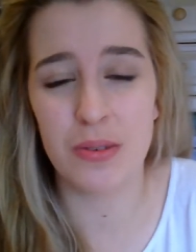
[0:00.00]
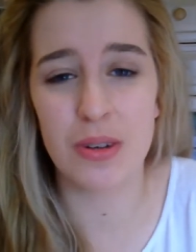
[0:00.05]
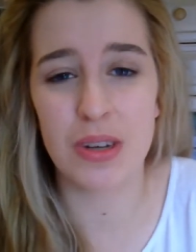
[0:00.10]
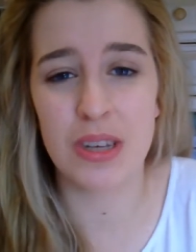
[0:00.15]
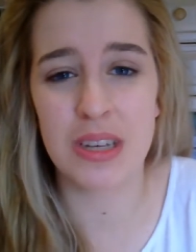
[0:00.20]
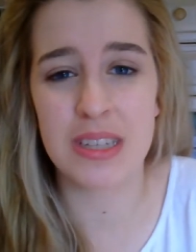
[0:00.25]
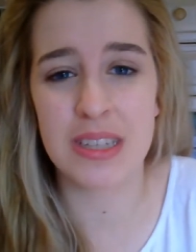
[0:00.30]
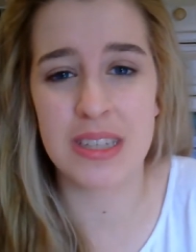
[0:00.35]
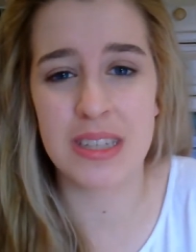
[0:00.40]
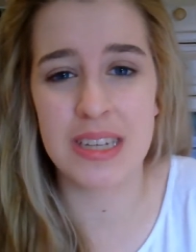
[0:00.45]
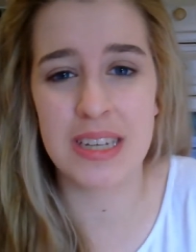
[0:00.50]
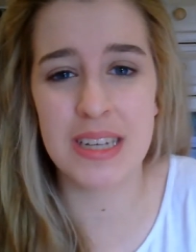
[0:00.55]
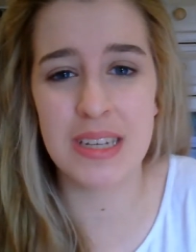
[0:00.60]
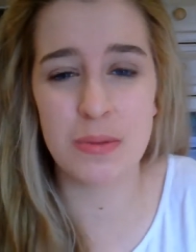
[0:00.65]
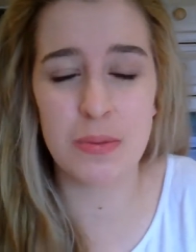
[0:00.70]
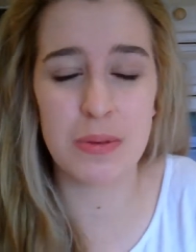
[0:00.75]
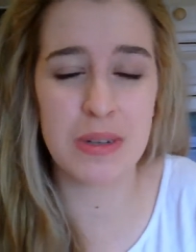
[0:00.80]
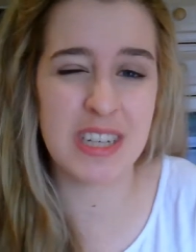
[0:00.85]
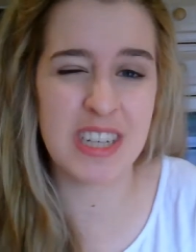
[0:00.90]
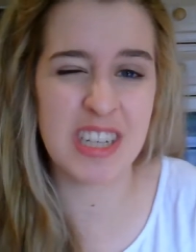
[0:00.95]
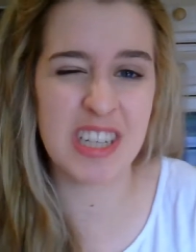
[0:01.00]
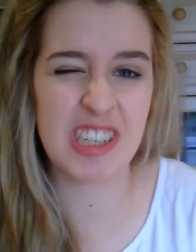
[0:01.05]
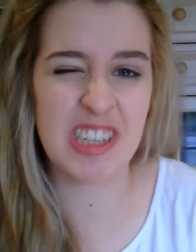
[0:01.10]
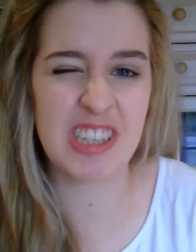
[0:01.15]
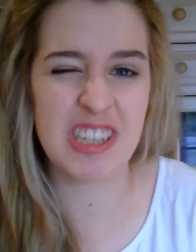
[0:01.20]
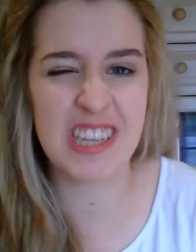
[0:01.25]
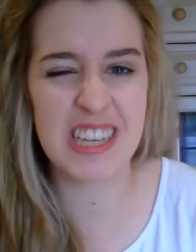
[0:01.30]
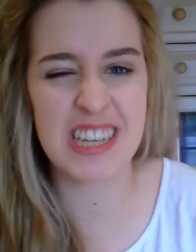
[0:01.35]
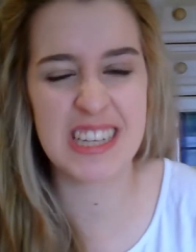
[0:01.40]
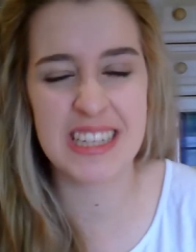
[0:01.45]
audiences, which is
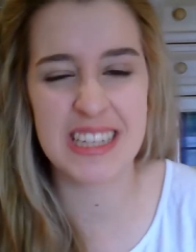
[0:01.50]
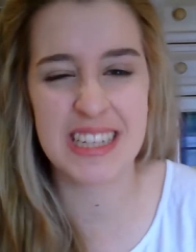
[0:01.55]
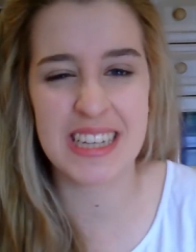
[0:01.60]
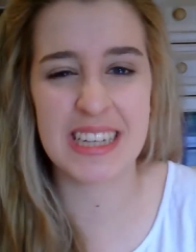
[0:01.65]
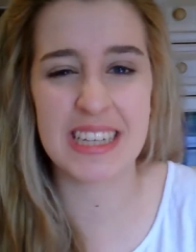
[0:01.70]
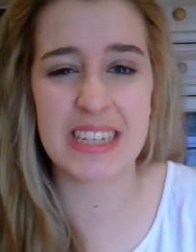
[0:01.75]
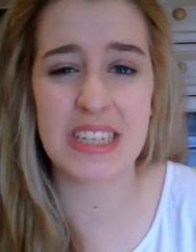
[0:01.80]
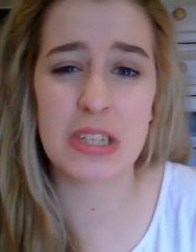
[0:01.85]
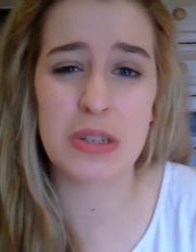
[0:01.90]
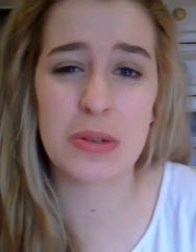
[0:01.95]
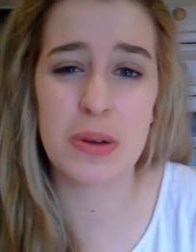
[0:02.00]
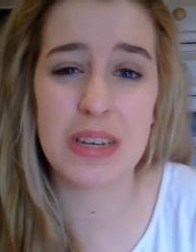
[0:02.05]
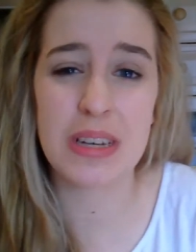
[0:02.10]
16 to